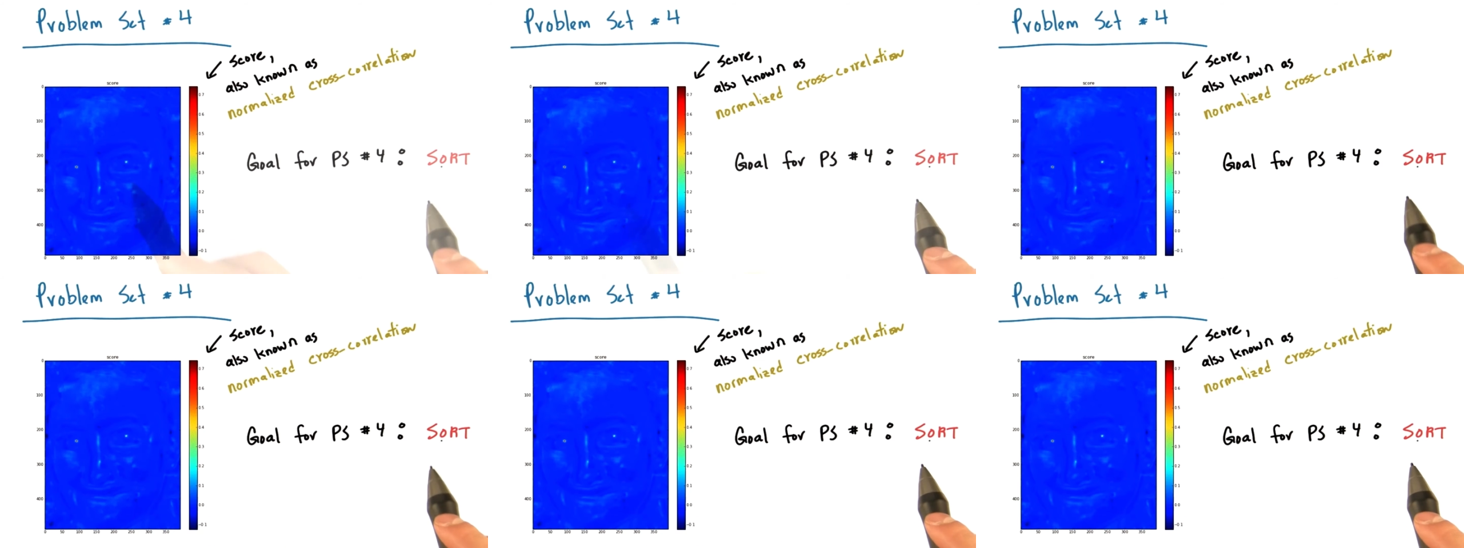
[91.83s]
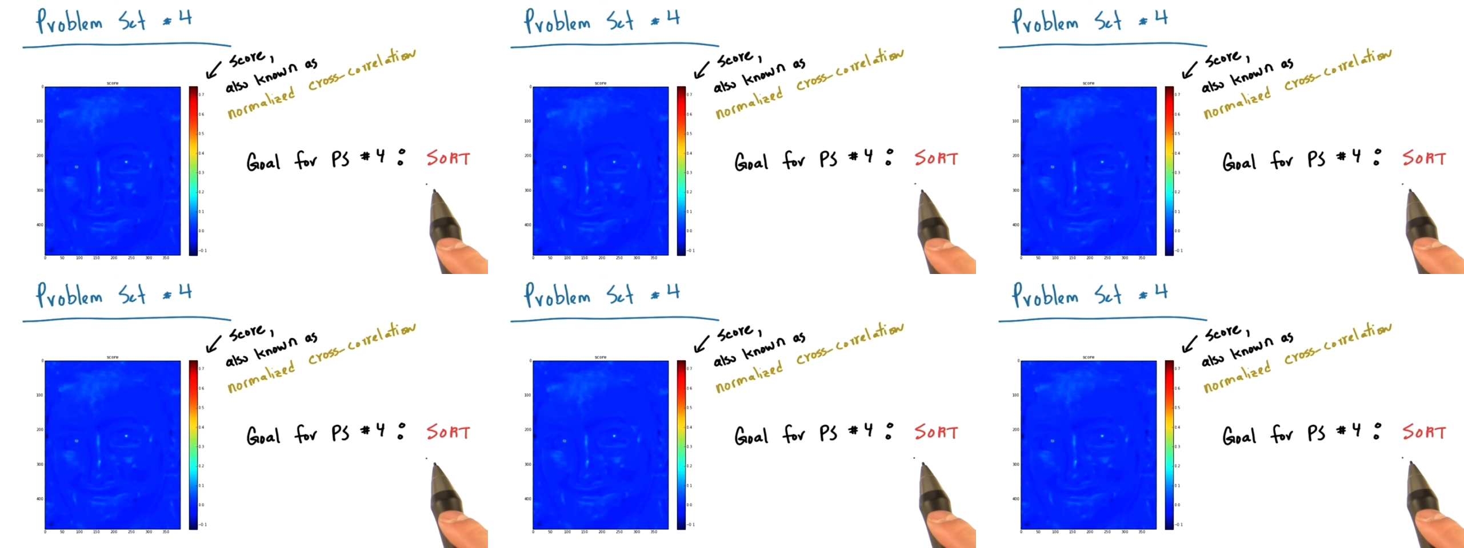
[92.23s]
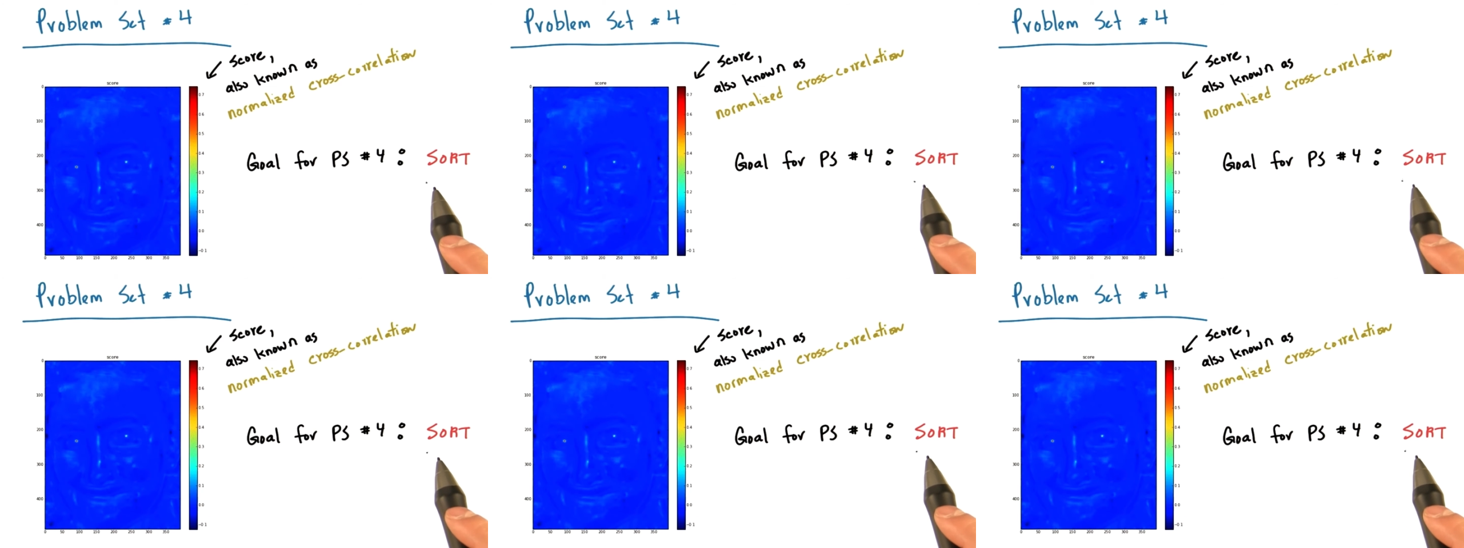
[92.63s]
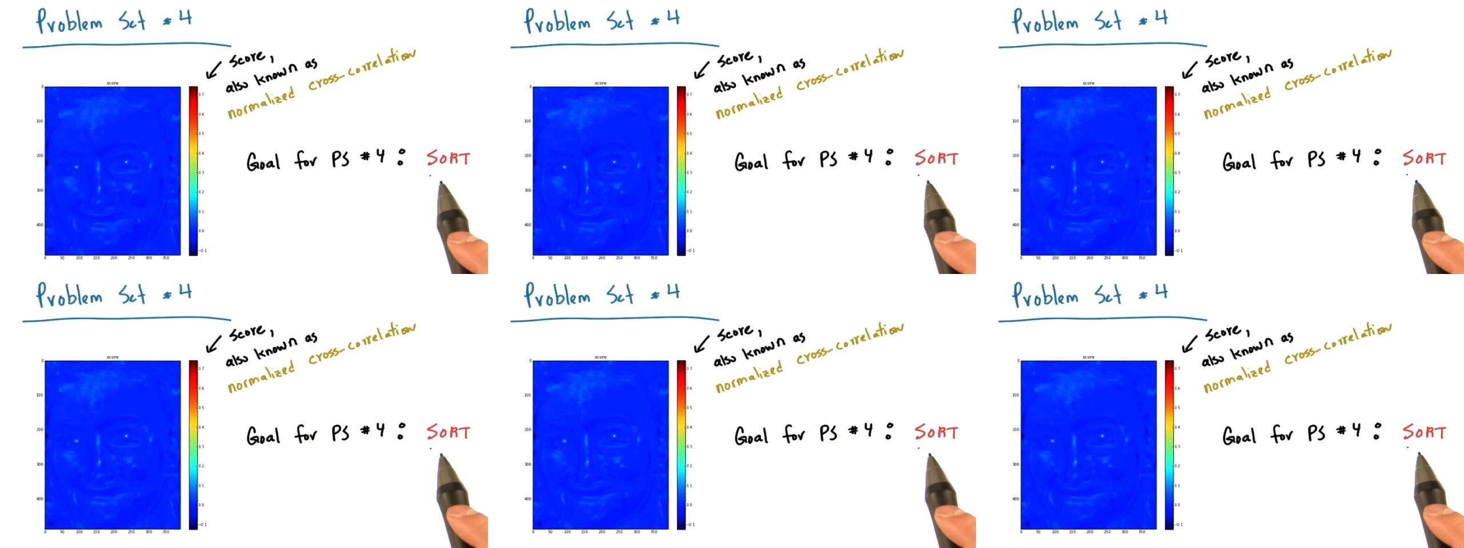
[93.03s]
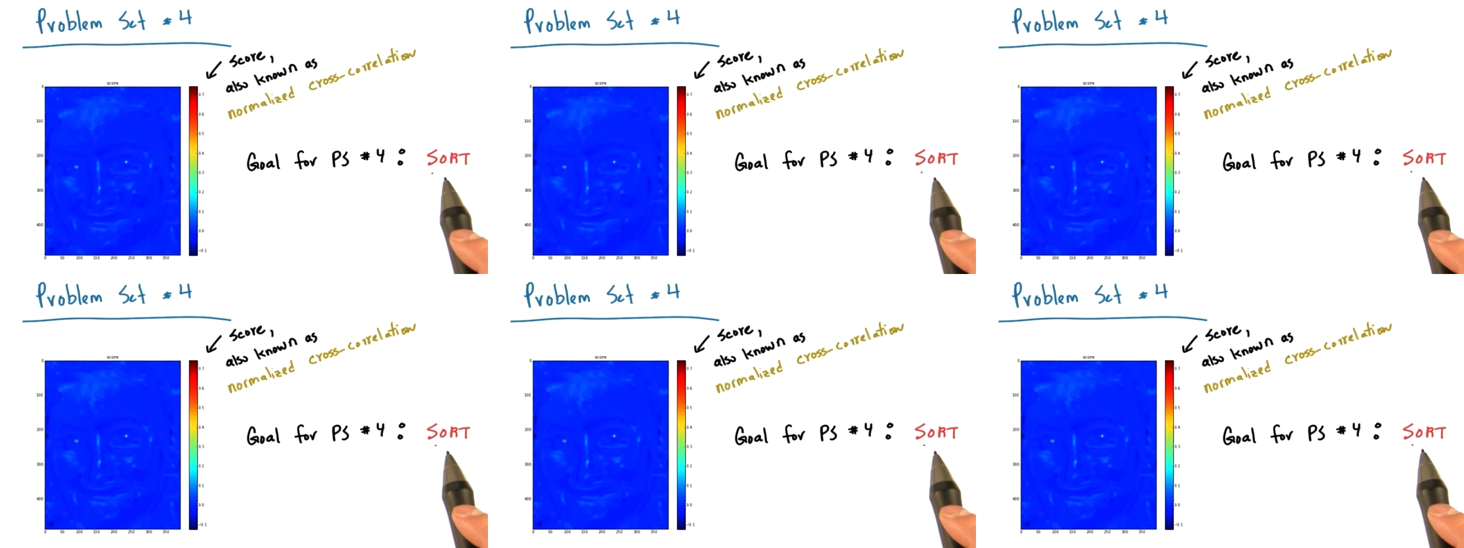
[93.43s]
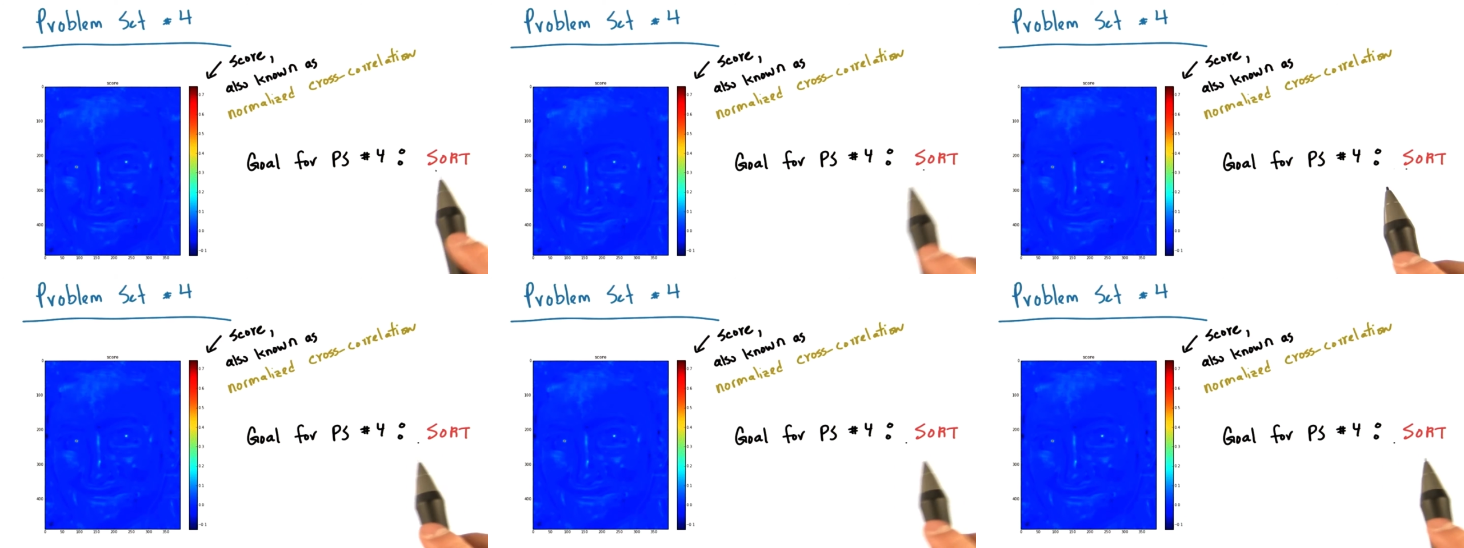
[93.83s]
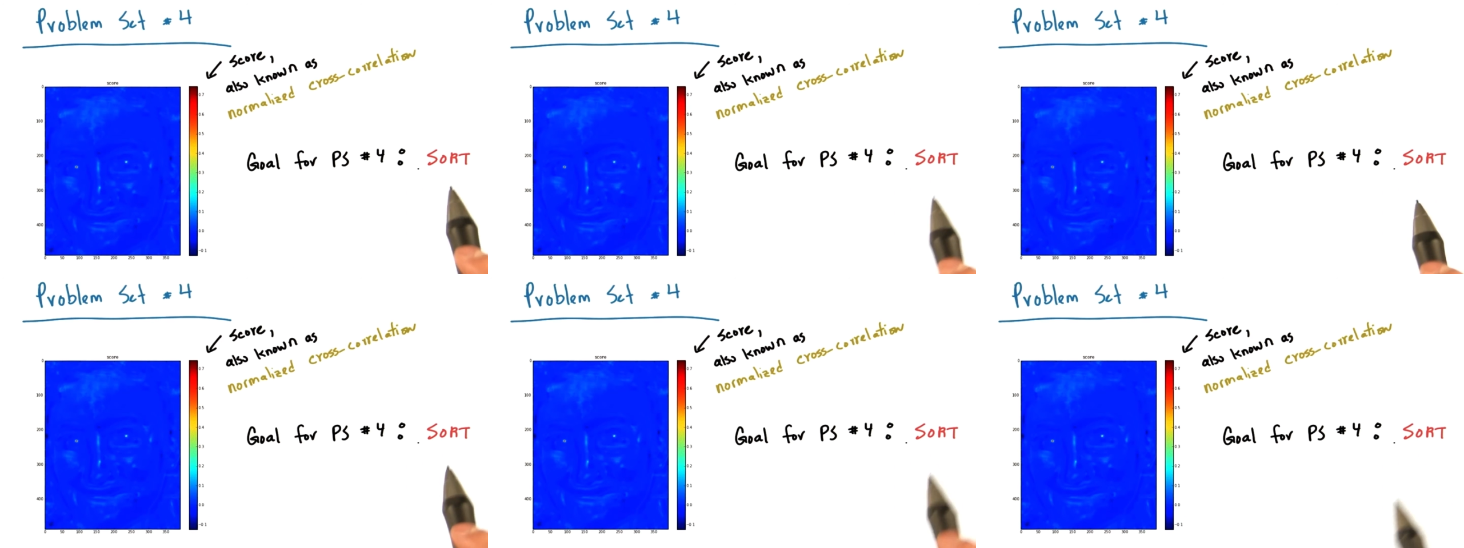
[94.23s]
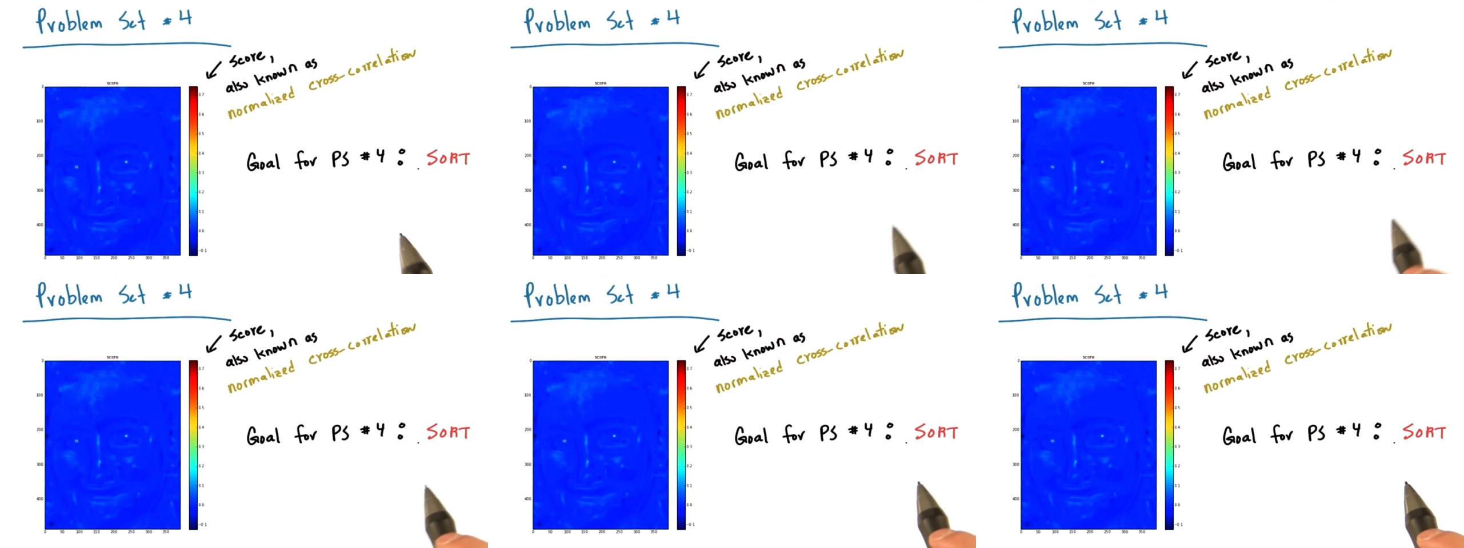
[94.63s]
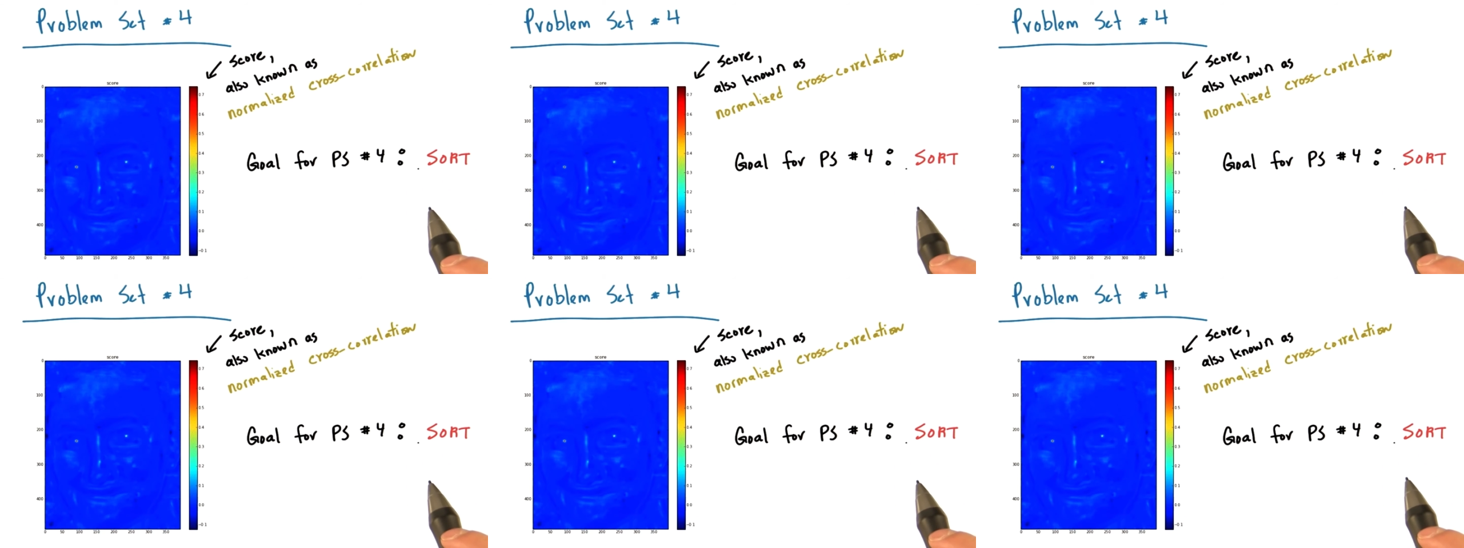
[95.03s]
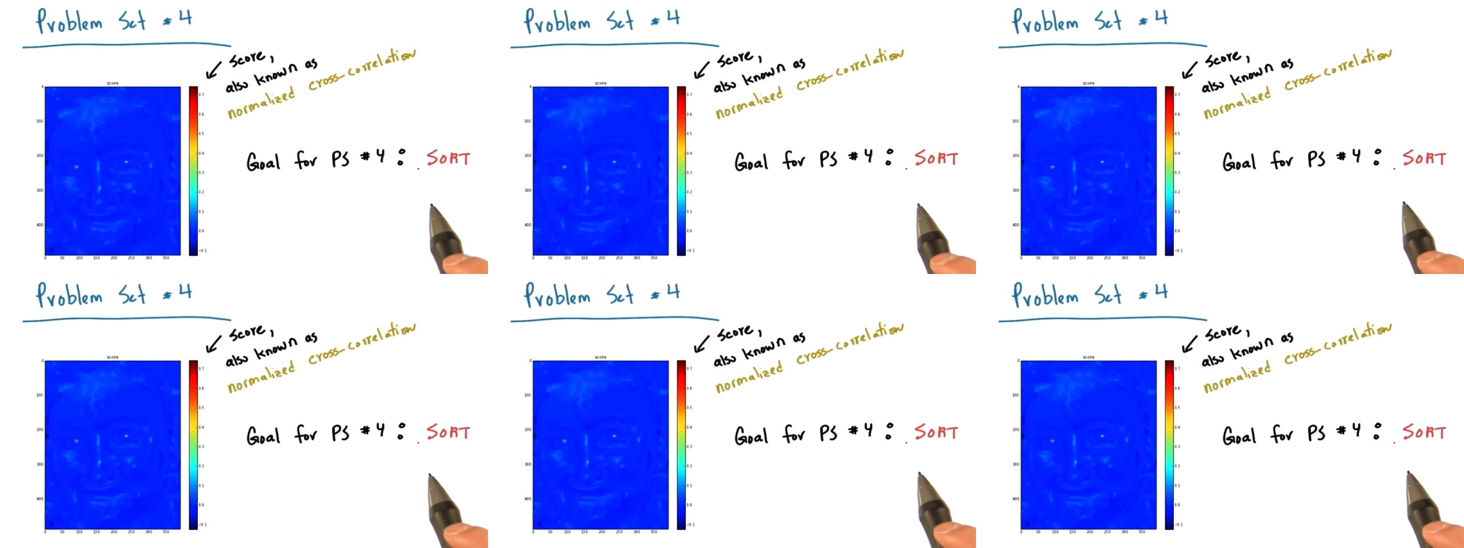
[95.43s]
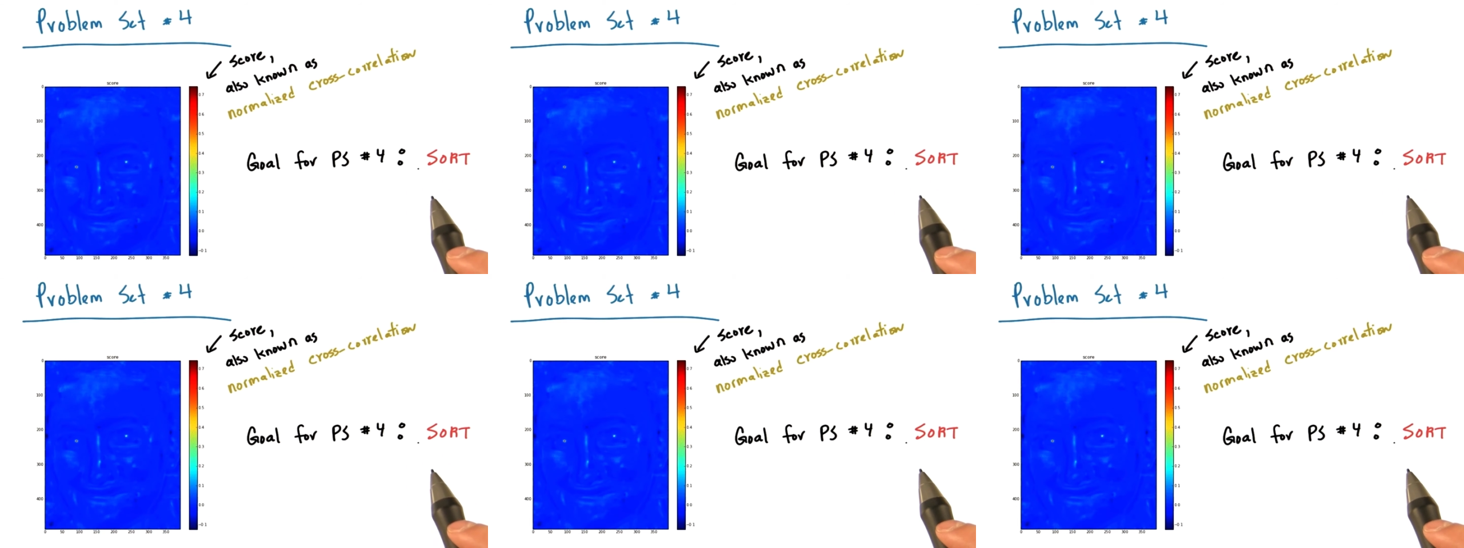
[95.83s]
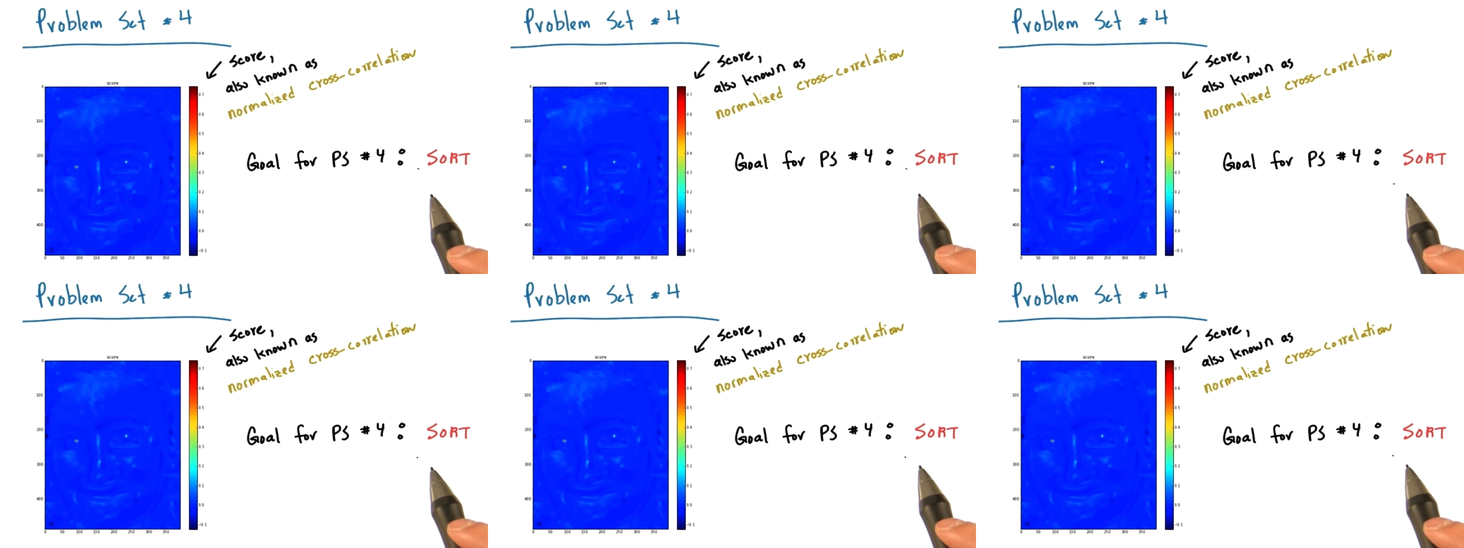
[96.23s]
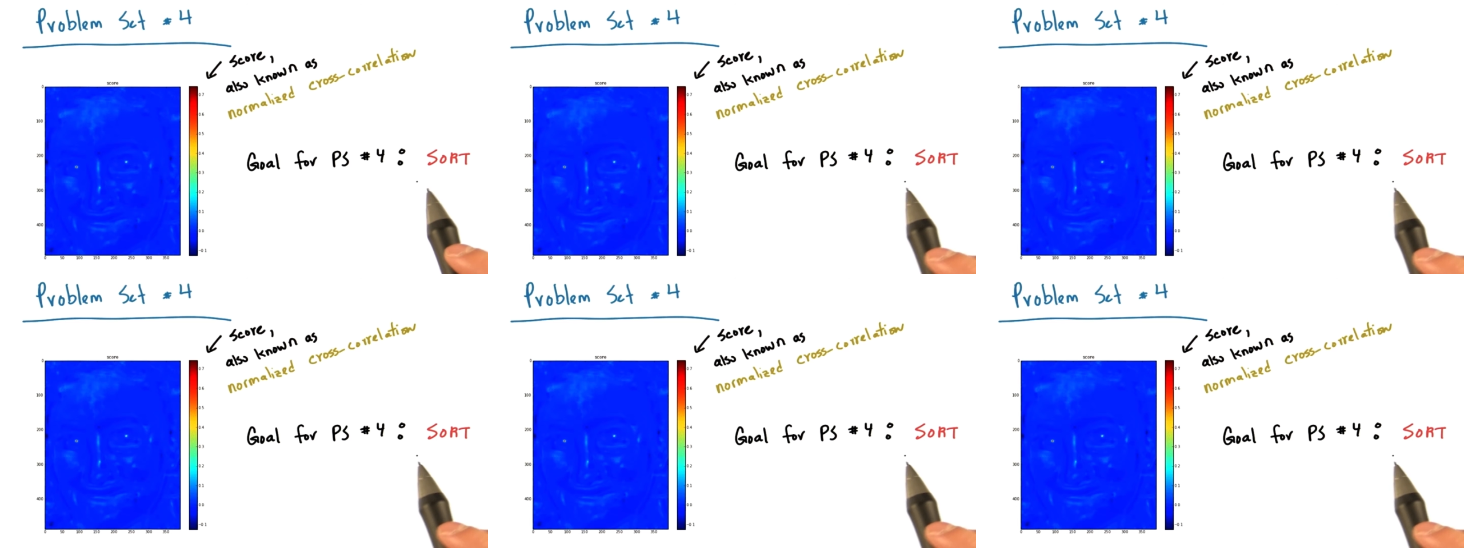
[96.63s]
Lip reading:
[unreadable: no face in view]